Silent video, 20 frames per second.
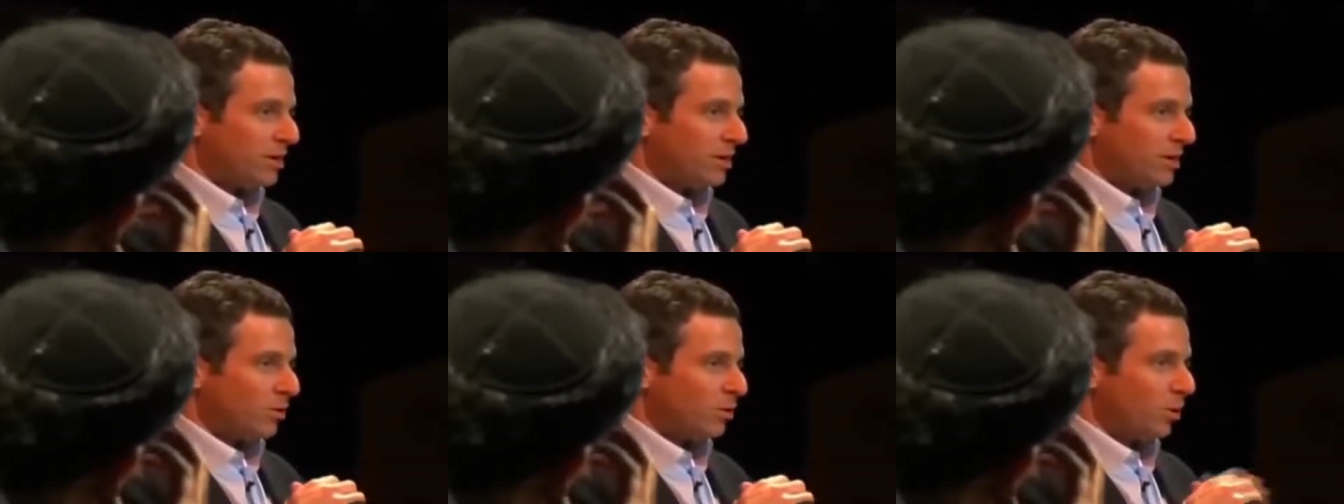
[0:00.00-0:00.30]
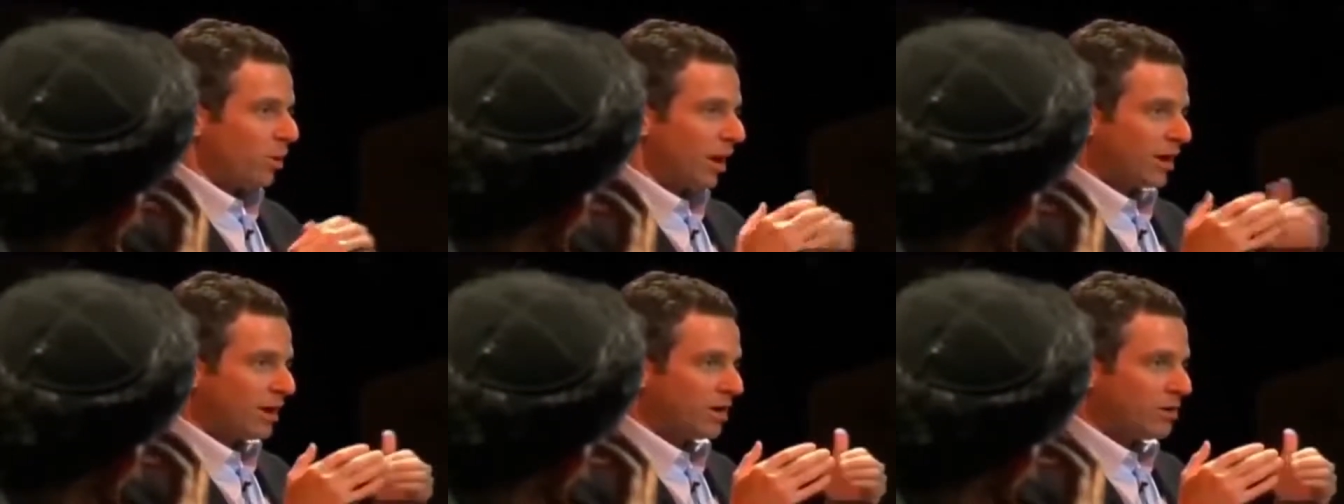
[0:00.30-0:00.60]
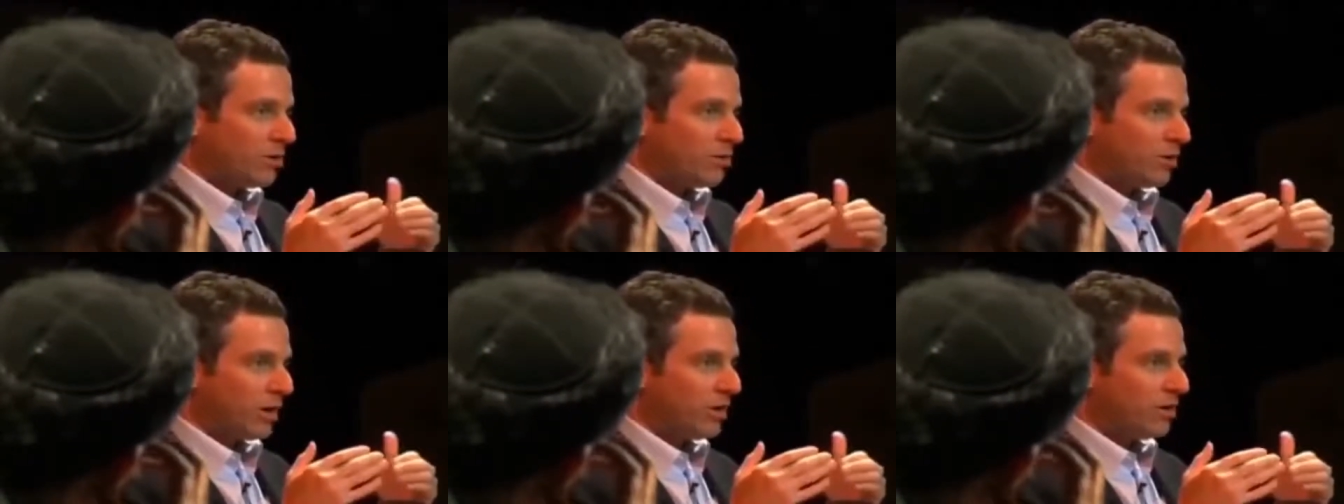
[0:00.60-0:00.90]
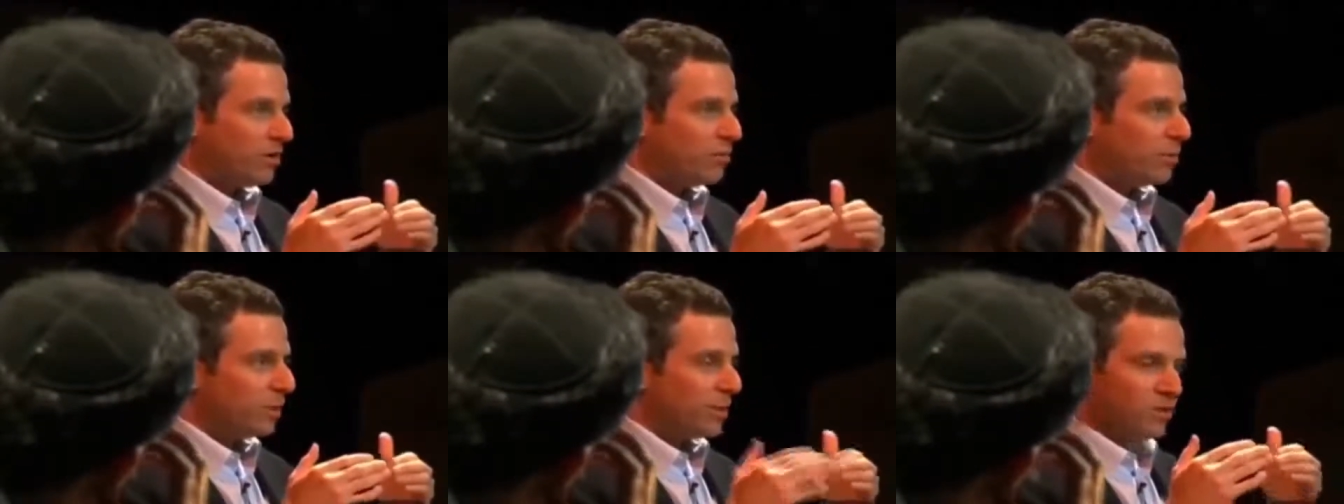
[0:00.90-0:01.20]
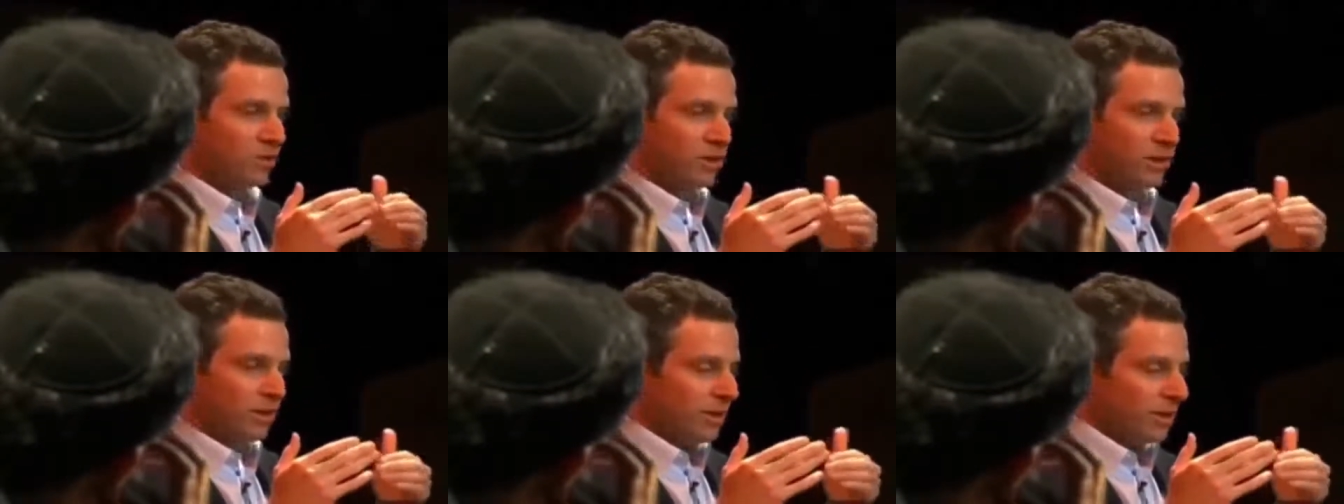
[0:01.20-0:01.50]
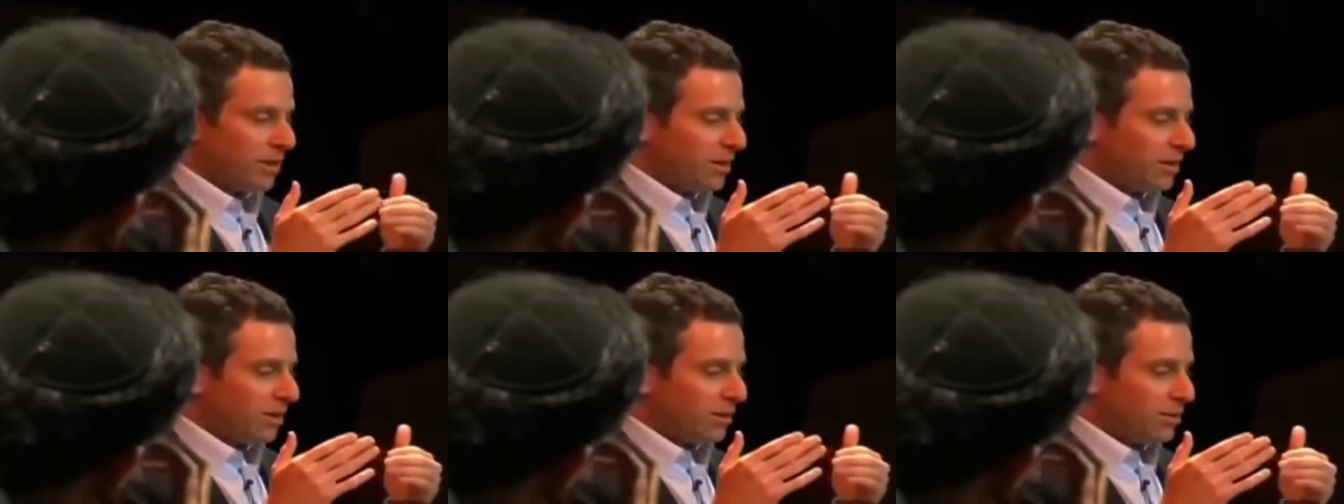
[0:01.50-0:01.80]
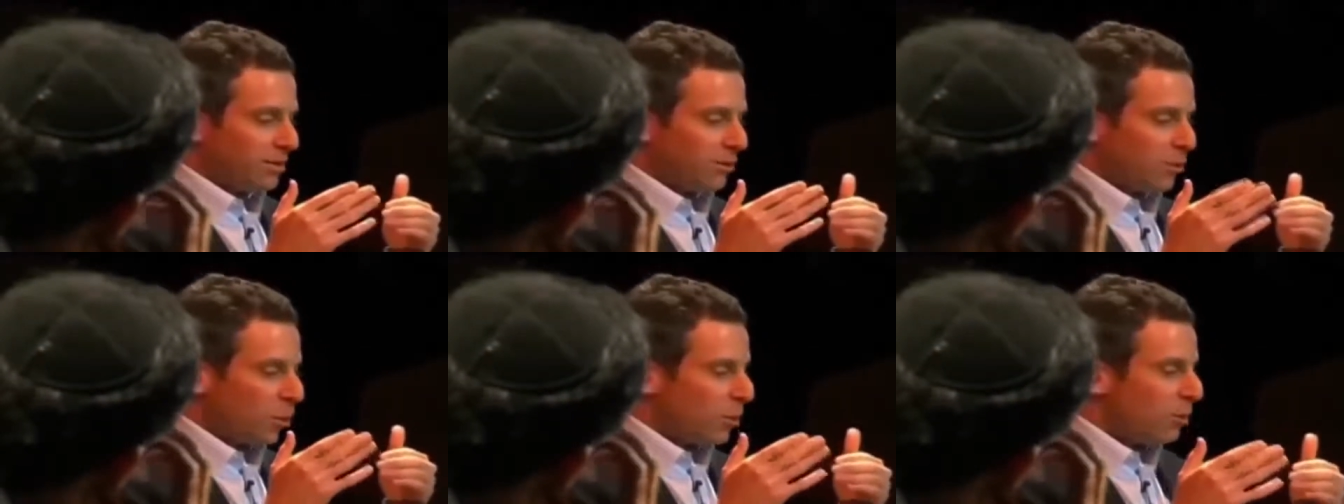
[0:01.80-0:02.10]
Now, why can you say this? Because
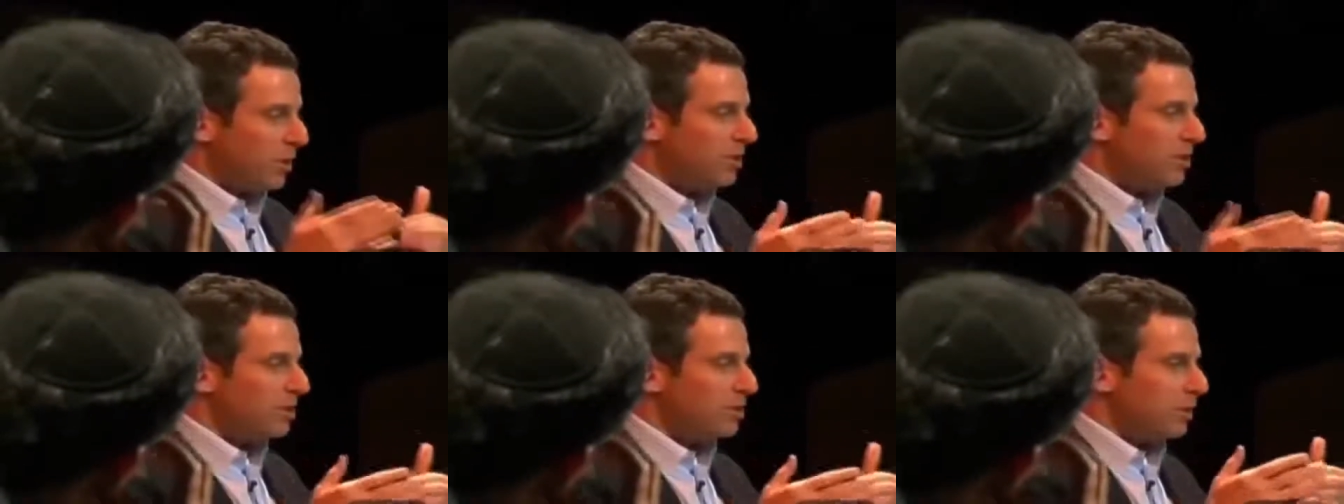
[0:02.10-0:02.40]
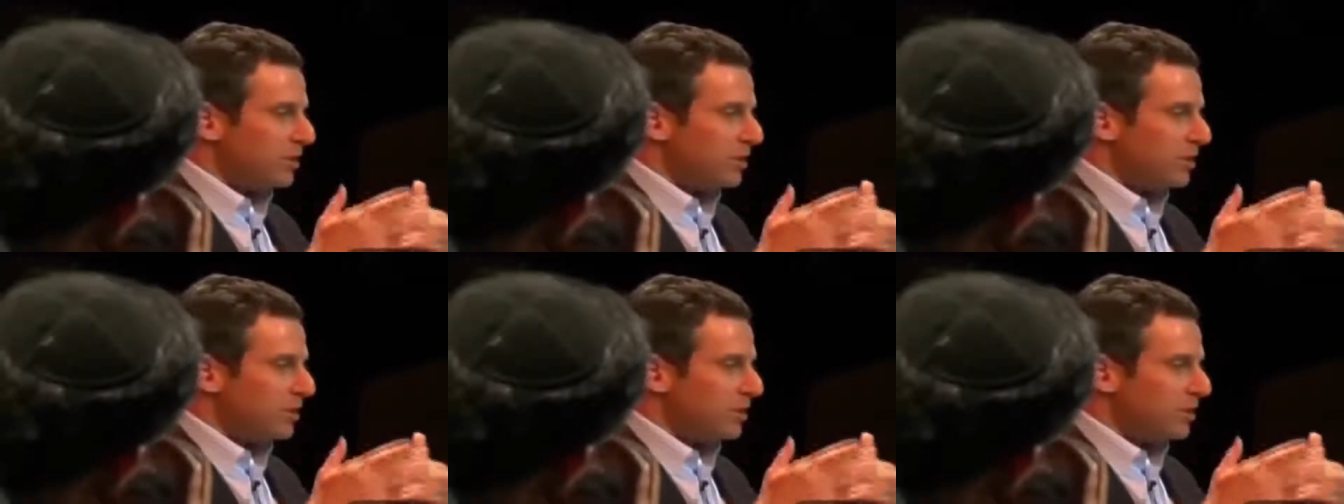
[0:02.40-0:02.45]
Mormonism